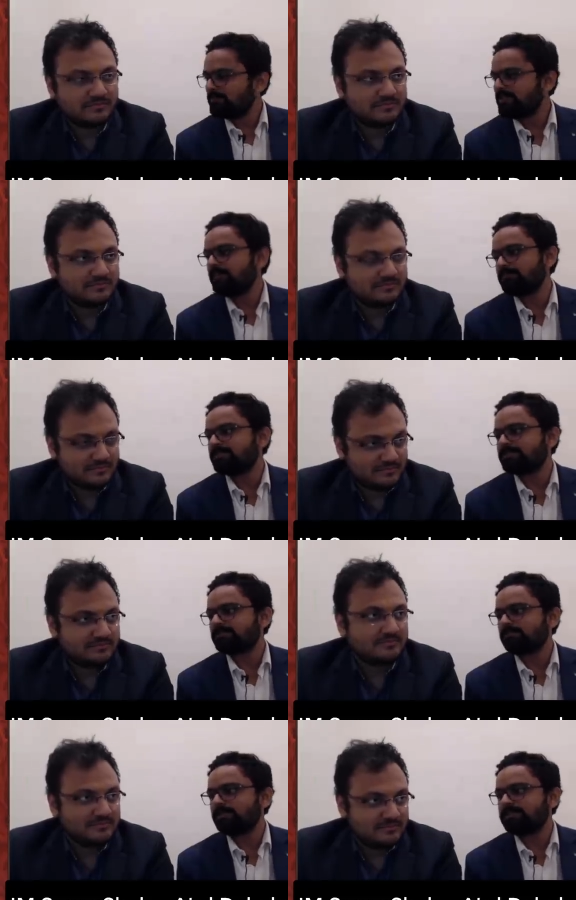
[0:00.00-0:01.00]
Speaker 1: themes
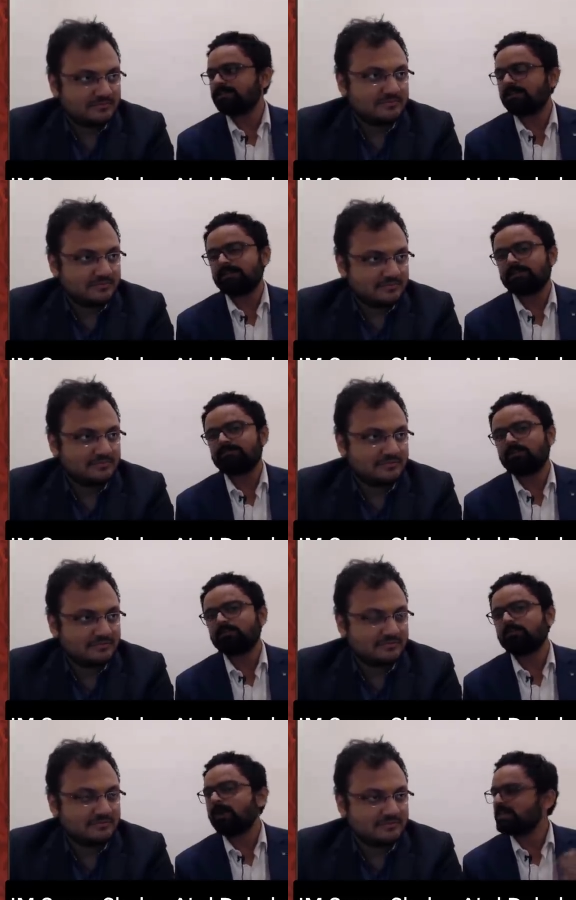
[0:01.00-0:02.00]
basically from
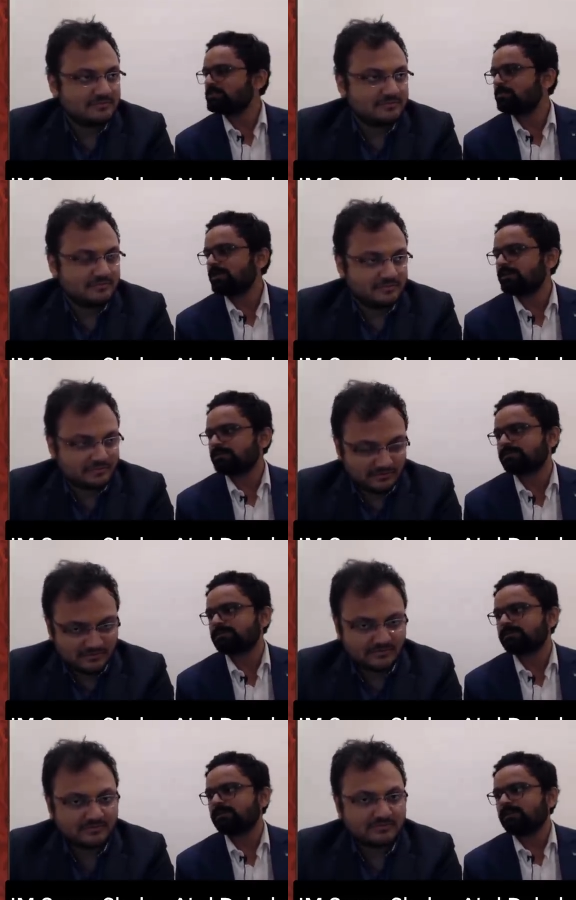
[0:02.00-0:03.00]
the past
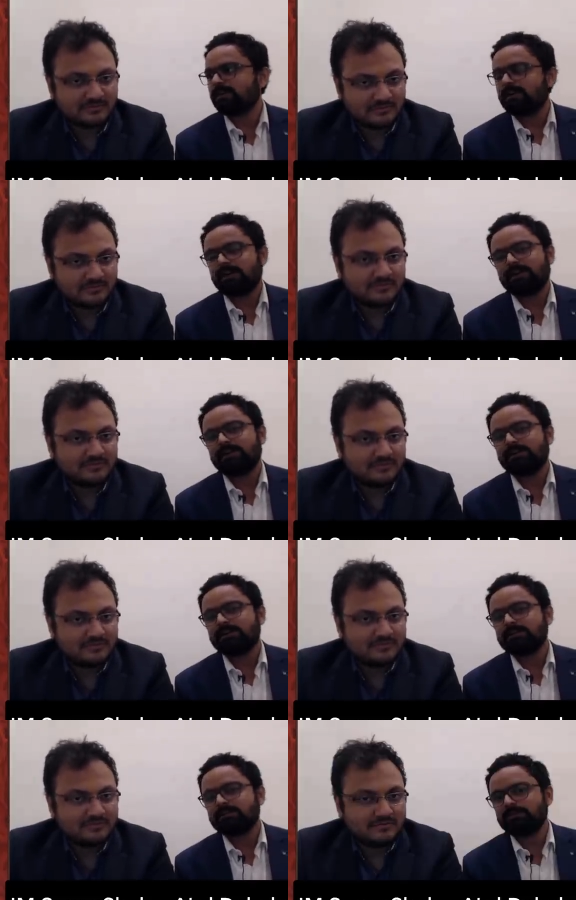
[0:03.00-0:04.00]
players and
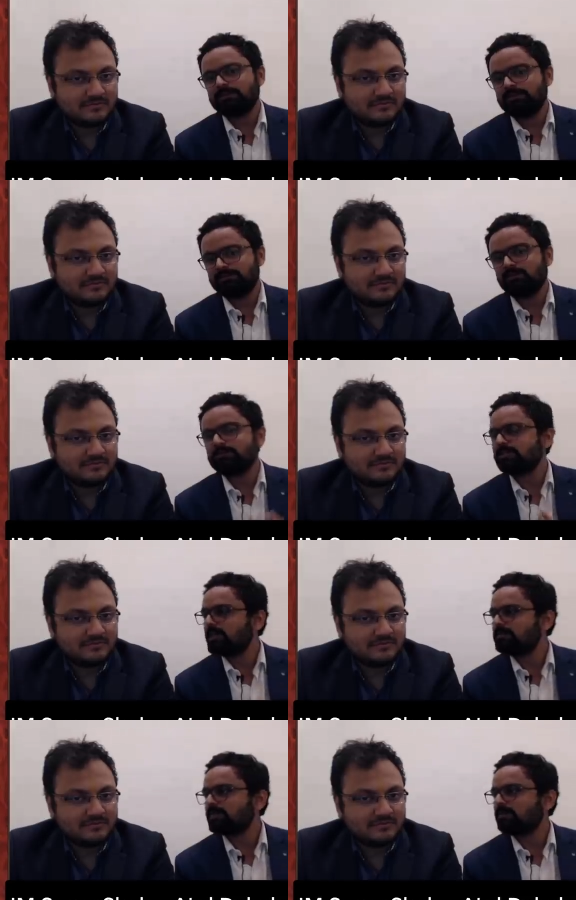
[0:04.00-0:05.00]
uh, those
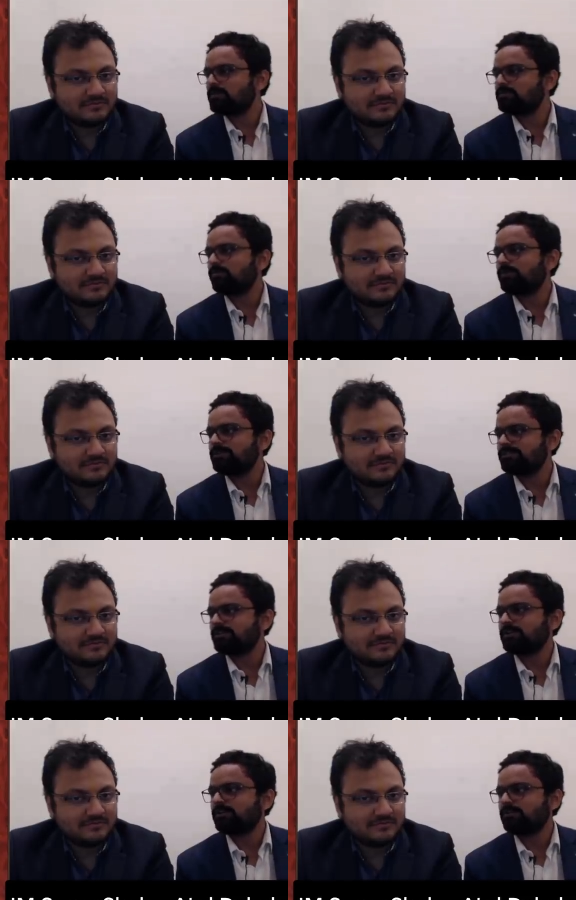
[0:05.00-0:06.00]
games are much more
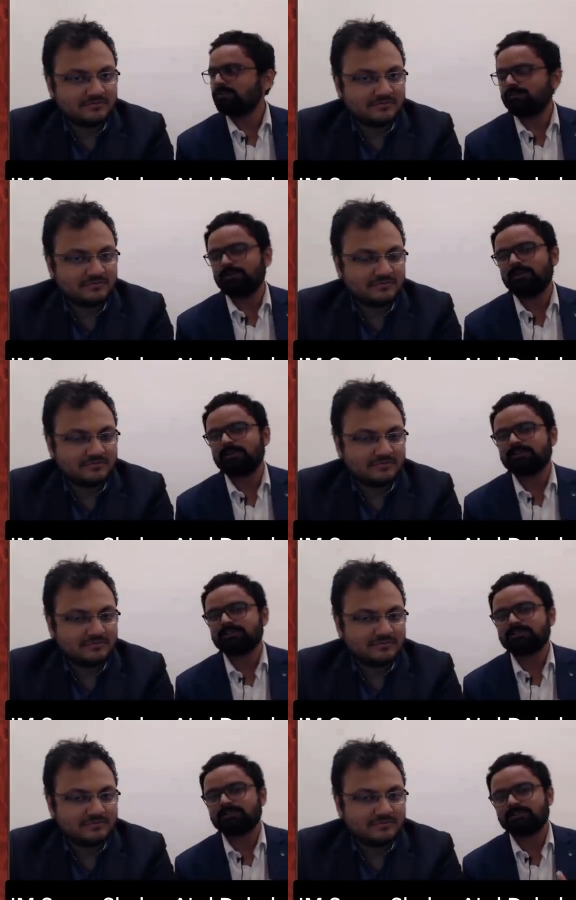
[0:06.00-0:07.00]
instructive you will learn
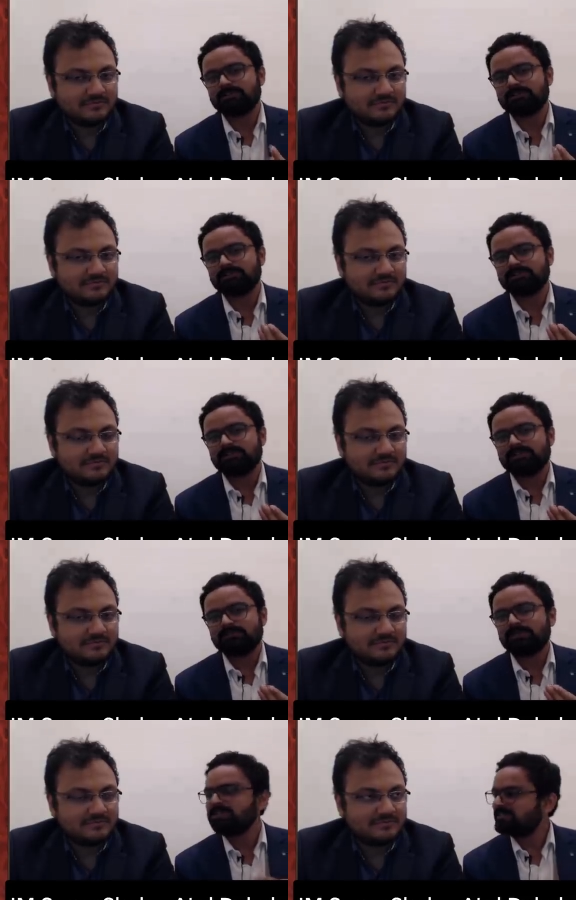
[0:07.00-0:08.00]
uh,
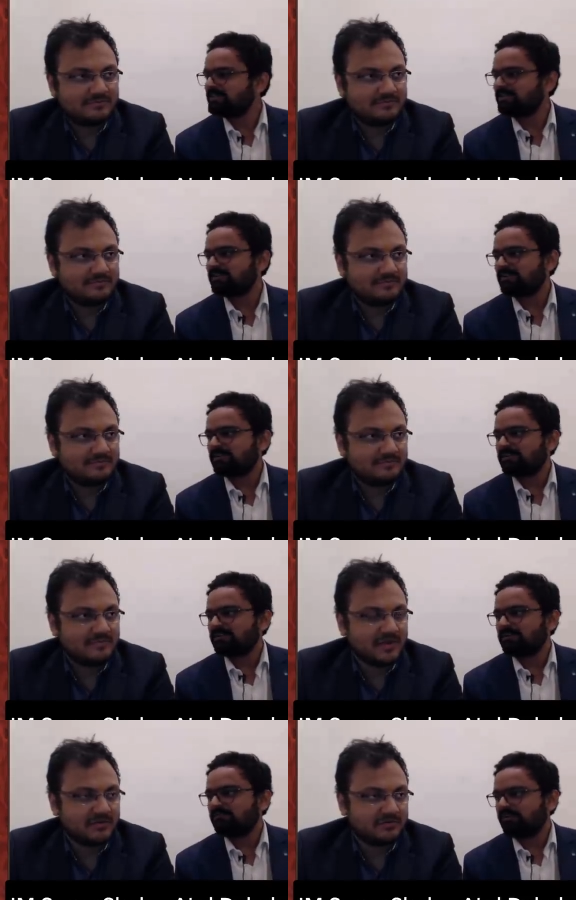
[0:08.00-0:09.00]
basic
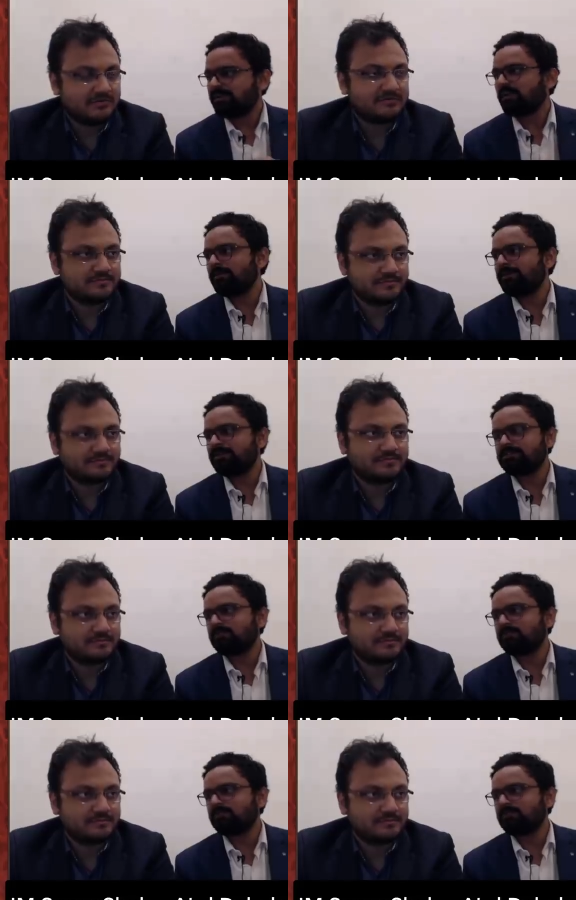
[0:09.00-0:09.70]
uh, fundamentals